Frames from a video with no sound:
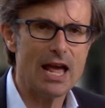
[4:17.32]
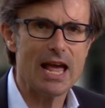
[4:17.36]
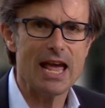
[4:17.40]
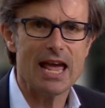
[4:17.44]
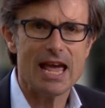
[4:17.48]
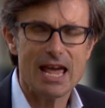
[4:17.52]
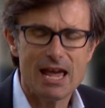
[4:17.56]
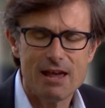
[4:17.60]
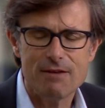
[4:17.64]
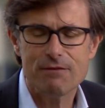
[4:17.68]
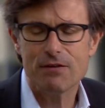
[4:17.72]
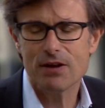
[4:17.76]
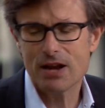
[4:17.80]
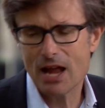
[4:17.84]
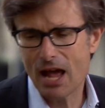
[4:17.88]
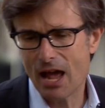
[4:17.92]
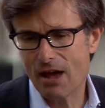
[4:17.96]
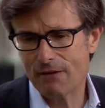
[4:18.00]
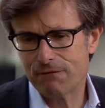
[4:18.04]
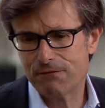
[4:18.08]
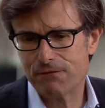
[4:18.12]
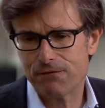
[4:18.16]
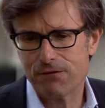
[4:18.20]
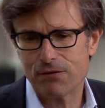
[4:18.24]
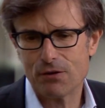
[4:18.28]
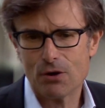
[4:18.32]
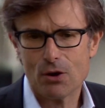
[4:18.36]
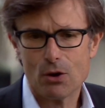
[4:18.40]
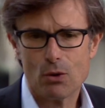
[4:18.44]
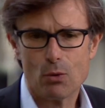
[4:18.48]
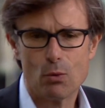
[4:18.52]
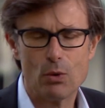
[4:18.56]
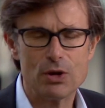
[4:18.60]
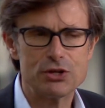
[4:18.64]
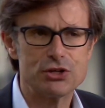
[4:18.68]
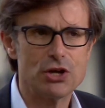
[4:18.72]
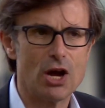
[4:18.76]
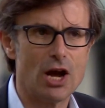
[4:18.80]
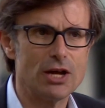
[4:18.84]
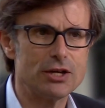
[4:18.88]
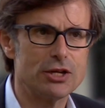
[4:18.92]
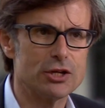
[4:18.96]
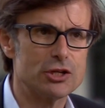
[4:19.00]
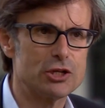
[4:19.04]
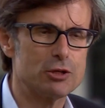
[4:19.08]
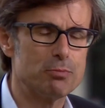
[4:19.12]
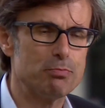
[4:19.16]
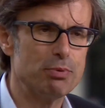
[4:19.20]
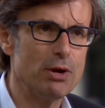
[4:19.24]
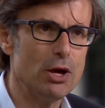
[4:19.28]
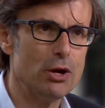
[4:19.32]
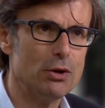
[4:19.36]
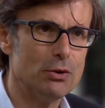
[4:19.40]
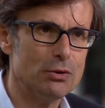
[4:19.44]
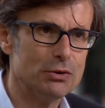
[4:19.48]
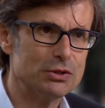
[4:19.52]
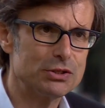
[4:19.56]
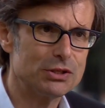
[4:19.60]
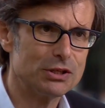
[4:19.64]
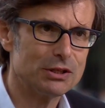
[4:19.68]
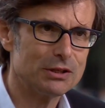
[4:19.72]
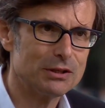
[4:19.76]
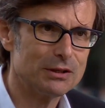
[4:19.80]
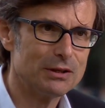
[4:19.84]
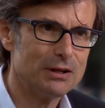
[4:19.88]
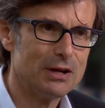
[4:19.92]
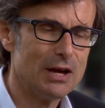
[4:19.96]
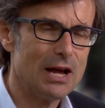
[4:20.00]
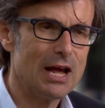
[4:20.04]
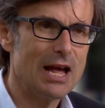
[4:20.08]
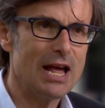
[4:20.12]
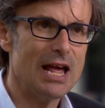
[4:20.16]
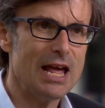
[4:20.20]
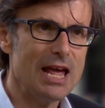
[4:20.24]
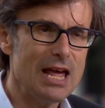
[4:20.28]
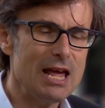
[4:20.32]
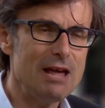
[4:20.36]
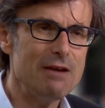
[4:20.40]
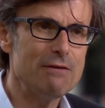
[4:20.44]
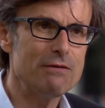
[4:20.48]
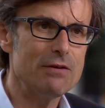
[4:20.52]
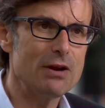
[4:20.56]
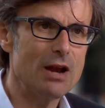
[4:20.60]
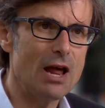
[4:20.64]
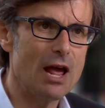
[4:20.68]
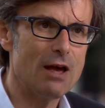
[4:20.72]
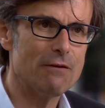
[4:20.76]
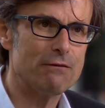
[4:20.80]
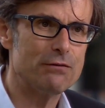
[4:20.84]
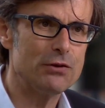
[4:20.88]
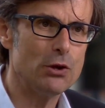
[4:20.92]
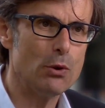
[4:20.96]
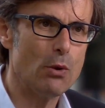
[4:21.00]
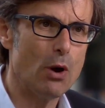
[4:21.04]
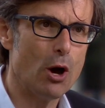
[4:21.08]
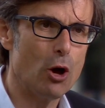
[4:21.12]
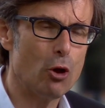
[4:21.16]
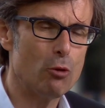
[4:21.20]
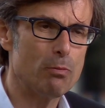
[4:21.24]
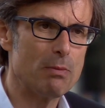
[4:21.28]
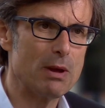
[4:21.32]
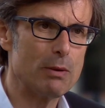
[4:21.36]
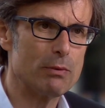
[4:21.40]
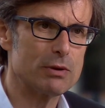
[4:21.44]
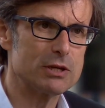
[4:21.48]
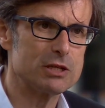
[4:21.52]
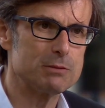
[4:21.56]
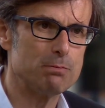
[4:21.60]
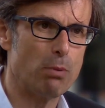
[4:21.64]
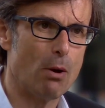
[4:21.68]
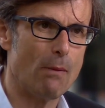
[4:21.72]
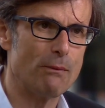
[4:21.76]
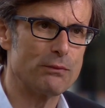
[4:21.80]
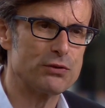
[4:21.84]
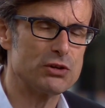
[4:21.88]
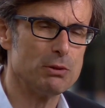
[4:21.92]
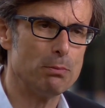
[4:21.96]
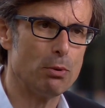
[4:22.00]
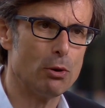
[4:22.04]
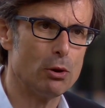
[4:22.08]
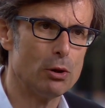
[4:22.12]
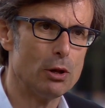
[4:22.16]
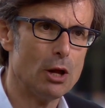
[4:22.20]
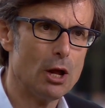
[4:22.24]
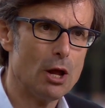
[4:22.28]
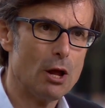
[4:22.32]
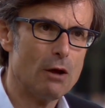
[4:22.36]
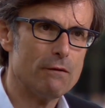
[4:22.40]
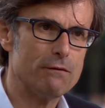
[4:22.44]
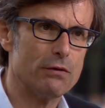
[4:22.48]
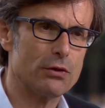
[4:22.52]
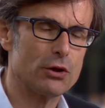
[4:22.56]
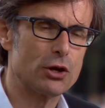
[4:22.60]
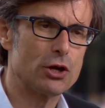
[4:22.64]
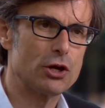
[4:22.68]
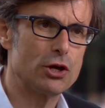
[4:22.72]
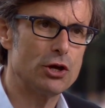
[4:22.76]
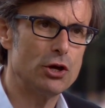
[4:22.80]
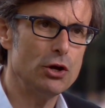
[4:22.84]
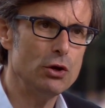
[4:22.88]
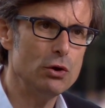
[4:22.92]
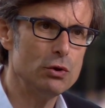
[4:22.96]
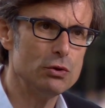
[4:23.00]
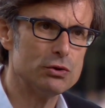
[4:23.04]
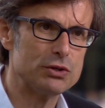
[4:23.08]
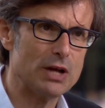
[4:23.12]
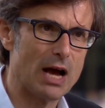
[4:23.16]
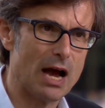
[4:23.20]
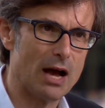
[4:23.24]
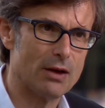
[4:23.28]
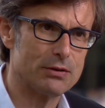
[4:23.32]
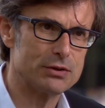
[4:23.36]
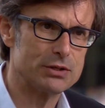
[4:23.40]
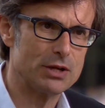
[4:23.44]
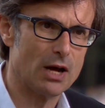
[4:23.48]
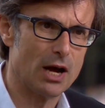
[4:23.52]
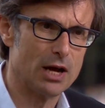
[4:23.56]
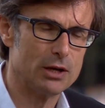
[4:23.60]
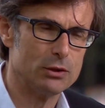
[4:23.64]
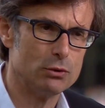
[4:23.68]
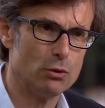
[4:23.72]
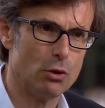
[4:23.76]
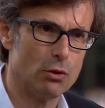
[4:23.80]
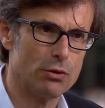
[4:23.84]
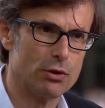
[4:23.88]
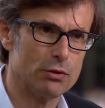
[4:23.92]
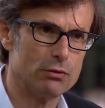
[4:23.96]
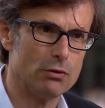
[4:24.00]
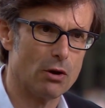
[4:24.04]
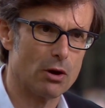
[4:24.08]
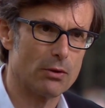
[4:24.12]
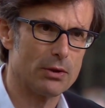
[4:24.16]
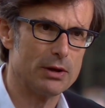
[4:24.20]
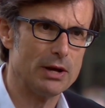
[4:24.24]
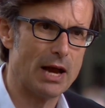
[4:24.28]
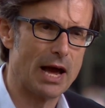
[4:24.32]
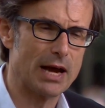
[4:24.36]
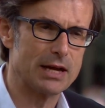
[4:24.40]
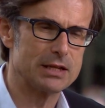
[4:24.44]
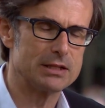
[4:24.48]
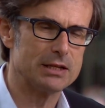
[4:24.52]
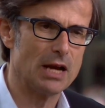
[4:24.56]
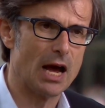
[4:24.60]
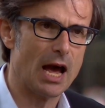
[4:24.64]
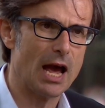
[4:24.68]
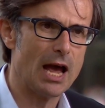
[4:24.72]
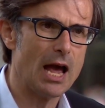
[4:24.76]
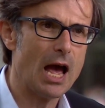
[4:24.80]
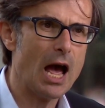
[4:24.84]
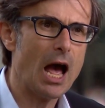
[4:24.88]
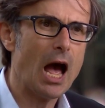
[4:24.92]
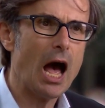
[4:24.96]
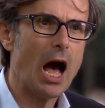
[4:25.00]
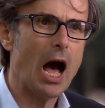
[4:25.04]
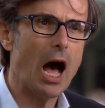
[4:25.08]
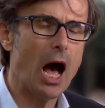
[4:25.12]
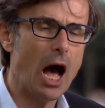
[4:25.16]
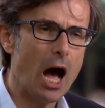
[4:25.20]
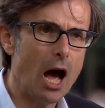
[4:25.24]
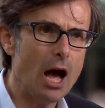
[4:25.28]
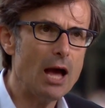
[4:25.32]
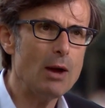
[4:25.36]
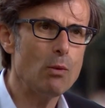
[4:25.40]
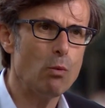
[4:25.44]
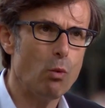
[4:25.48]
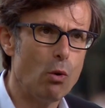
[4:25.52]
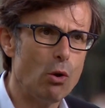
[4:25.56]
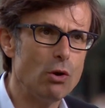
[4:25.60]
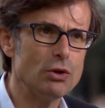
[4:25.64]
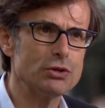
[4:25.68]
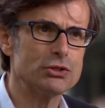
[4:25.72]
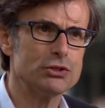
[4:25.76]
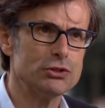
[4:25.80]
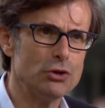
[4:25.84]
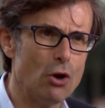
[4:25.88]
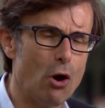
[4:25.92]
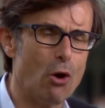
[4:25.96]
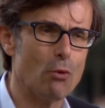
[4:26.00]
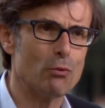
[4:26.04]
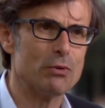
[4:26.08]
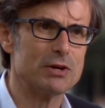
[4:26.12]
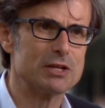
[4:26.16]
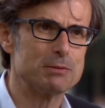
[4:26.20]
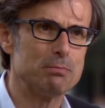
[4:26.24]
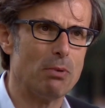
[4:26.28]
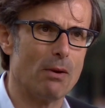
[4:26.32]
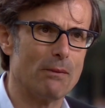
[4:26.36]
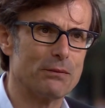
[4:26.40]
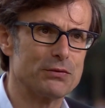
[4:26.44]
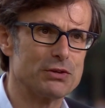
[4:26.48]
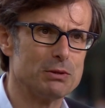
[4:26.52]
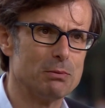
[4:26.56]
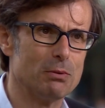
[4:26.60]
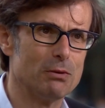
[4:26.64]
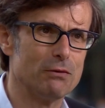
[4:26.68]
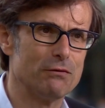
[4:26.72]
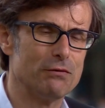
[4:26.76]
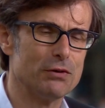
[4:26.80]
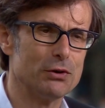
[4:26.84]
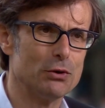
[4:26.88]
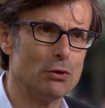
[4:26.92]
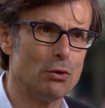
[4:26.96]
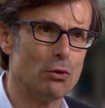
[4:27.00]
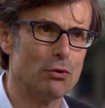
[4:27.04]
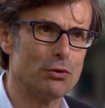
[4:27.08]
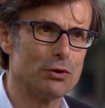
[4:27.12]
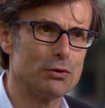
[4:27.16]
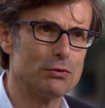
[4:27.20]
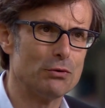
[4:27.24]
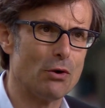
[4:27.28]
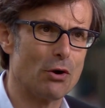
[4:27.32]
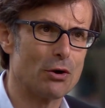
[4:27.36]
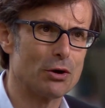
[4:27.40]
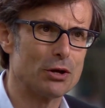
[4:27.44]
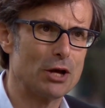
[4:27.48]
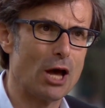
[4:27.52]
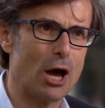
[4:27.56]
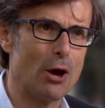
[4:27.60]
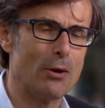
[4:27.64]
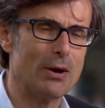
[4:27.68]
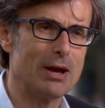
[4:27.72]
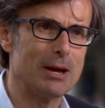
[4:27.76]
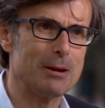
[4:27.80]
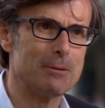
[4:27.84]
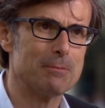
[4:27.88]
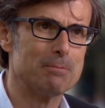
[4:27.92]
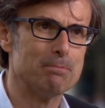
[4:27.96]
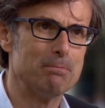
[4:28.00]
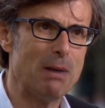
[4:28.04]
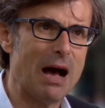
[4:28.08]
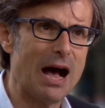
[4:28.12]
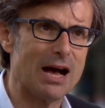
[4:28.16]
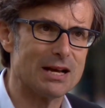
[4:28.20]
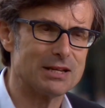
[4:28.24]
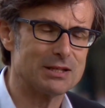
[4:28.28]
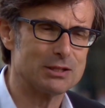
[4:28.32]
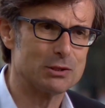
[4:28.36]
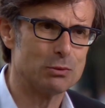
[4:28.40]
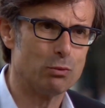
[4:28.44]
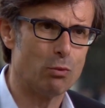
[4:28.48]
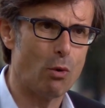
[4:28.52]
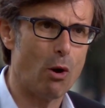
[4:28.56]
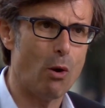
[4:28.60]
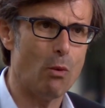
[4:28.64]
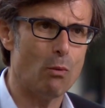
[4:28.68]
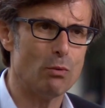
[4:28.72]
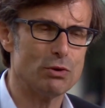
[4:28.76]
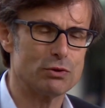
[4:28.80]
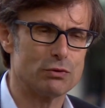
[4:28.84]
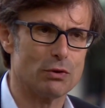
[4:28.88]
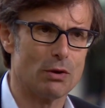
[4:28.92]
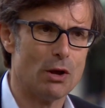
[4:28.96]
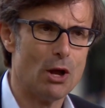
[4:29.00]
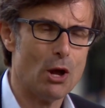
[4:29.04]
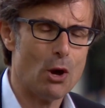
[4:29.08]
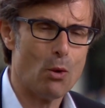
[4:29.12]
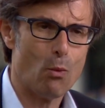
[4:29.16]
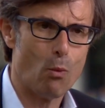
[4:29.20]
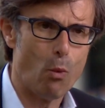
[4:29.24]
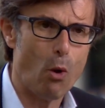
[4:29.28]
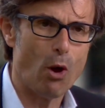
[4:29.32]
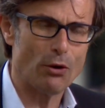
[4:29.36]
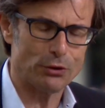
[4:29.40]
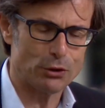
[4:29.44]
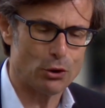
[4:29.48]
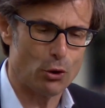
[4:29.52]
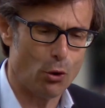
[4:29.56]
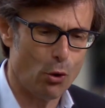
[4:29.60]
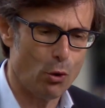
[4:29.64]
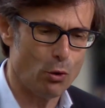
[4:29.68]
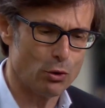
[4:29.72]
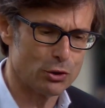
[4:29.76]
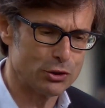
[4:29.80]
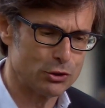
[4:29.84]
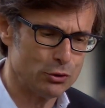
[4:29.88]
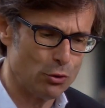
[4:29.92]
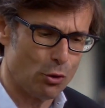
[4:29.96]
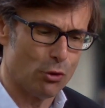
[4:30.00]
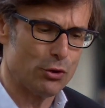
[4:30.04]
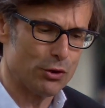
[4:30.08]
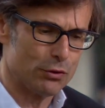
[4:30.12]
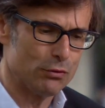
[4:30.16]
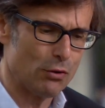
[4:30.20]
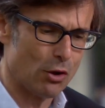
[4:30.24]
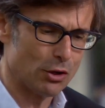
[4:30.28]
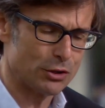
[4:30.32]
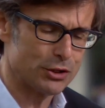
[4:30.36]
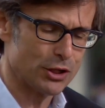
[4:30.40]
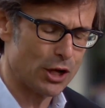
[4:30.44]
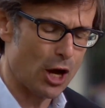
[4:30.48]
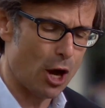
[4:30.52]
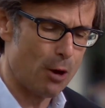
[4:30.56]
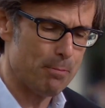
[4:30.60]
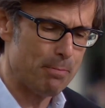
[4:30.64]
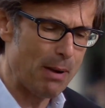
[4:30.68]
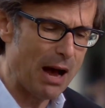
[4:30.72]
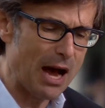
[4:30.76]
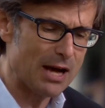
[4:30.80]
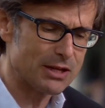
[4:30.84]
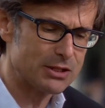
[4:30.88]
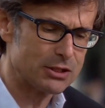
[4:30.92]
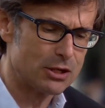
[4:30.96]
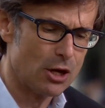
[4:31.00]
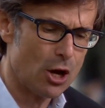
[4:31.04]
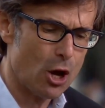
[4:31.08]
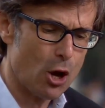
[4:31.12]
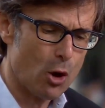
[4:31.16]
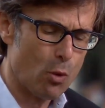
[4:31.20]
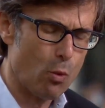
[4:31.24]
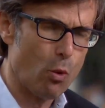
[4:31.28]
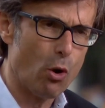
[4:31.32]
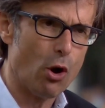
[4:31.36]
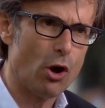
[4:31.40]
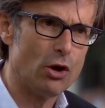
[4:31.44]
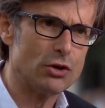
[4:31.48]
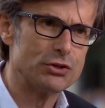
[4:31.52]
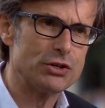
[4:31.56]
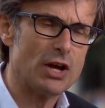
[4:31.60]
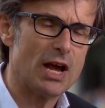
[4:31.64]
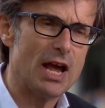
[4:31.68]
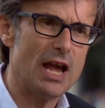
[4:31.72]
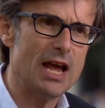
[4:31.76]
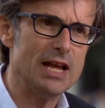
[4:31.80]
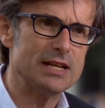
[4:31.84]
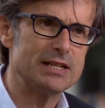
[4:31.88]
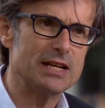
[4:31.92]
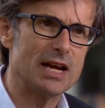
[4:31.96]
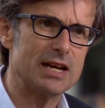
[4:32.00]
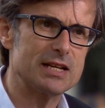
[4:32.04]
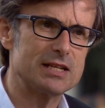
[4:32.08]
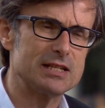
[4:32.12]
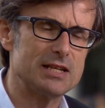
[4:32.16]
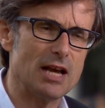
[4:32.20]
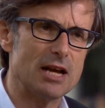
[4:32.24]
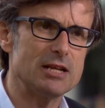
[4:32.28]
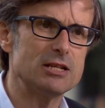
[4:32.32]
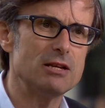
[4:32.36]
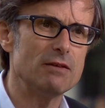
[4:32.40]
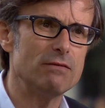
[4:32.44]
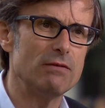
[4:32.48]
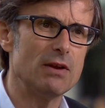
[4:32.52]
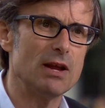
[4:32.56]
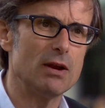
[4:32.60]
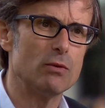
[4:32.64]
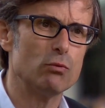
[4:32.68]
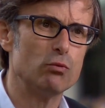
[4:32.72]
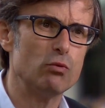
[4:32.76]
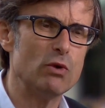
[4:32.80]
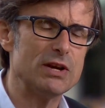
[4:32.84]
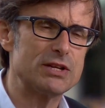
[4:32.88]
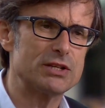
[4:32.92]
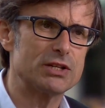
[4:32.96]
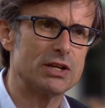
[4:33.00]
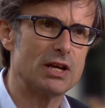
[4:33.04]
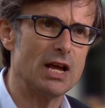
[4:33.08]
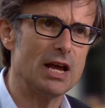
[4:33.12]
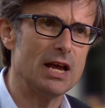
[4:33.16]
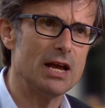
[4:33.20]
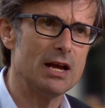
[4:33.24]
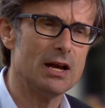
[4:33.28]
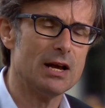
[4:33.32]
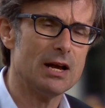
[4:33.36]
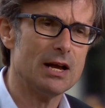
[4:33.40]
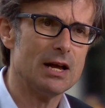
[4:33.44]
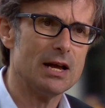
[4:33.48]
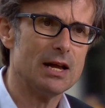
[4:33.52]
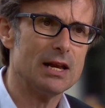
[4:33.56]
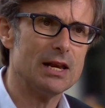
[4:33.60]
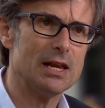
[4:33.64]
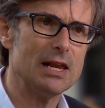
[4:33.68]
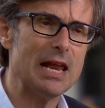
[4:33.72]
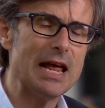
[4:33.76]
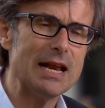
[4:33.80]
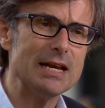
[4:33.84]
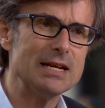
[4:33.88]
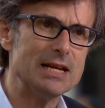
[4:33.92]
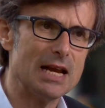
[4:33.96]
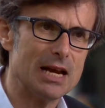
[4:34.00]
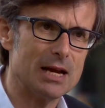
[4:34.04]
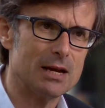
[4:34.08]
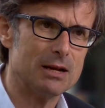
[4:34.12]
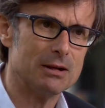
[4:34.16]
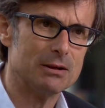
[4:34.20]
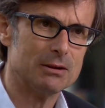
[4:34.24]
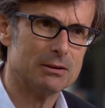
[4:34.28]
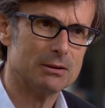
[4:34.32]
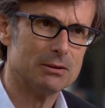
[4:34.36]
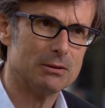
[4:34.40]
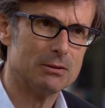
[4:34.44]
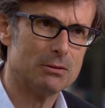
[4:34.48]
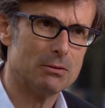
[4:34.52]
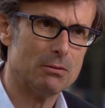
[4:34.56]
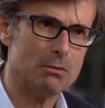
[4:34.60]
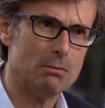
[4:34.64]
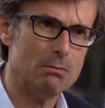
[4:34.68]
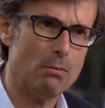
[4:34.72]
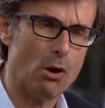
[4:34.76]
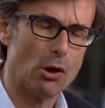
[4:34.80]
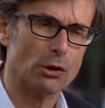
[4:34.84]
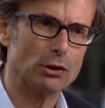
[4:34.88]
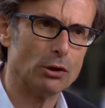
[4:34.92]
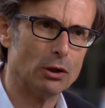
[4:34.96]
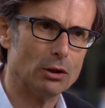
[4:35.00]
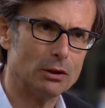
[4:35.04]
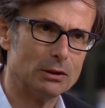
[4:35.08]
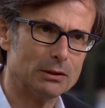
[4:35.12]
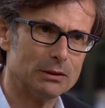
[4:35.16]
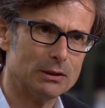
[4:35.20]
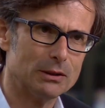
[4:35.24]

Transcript: even if, which I dispute, even if you hold me responsible for the queues outside Northern Rock the next day, I was not responsible for Northern Rock going bust. What, was, what caused Northern Rock to go bust was its excessively risky lending model.